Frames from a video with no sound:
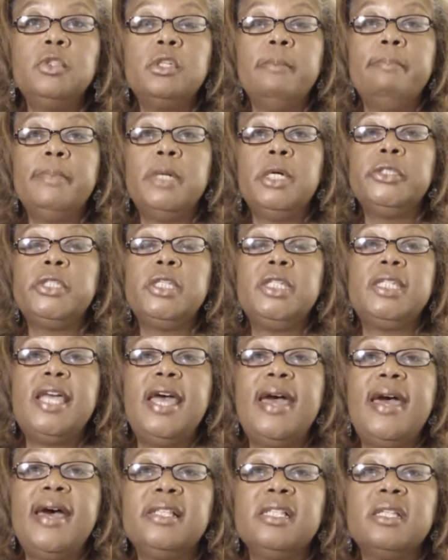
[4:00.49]
and are able
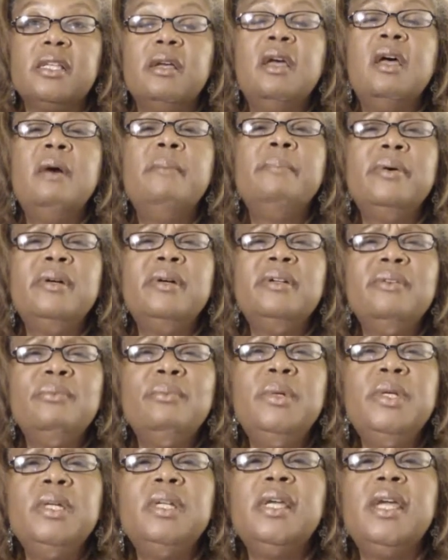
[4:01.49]
to
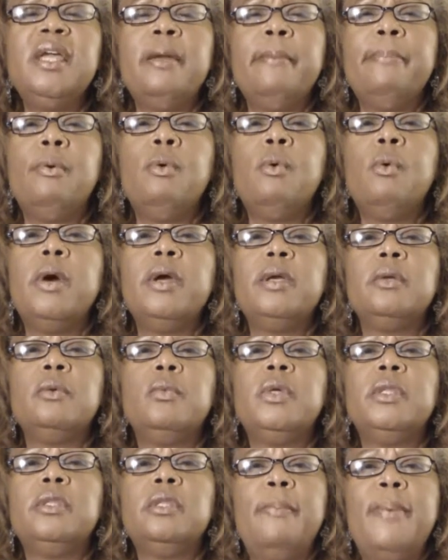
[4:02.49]
multitask. But really
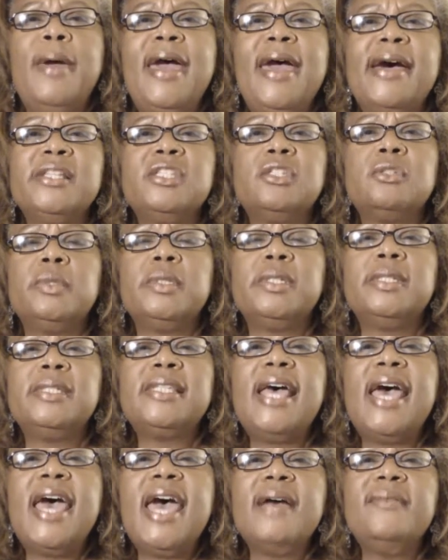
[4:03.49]
important with the
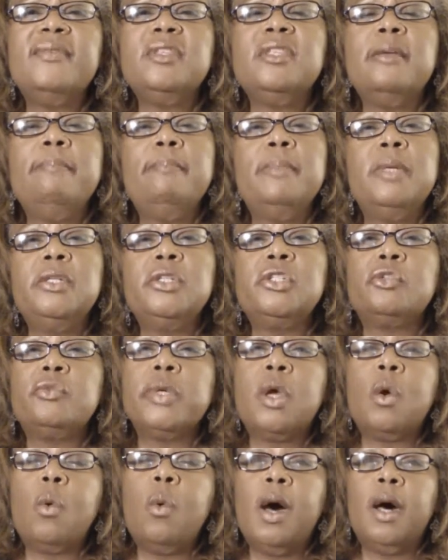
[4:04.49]
pastorate is
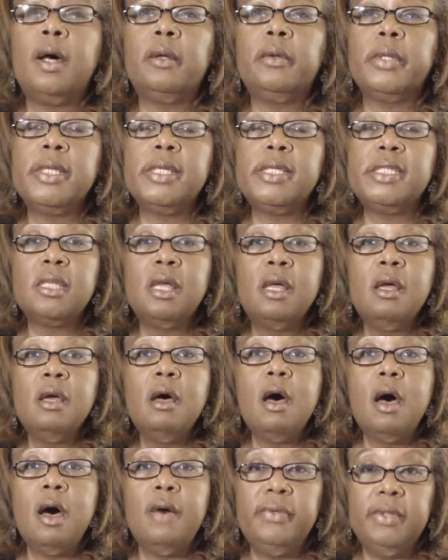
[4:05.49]
having the ministry
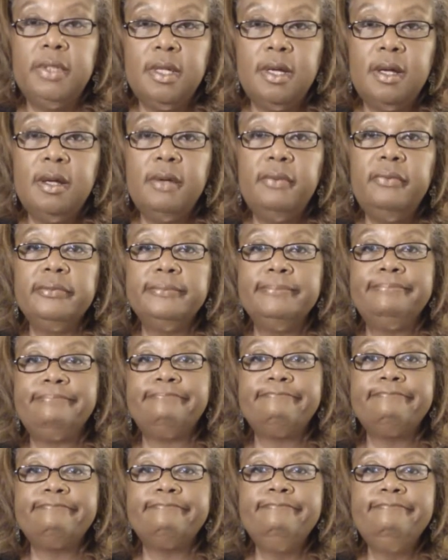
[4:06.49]
qualities of
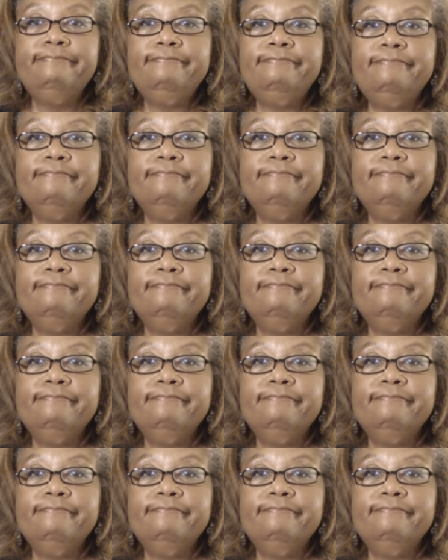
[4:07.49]
love,